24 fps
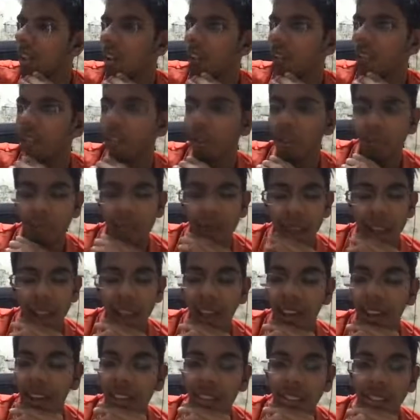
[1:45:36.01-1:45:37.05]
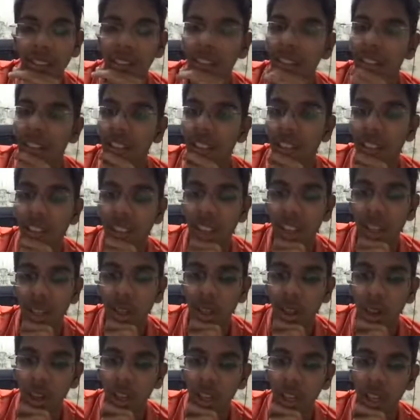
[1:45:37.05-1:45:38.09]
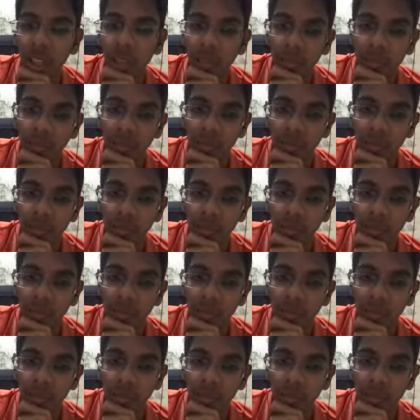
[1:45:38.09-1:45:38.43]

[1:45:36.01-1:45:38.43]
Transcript: We were black in a dead draw game.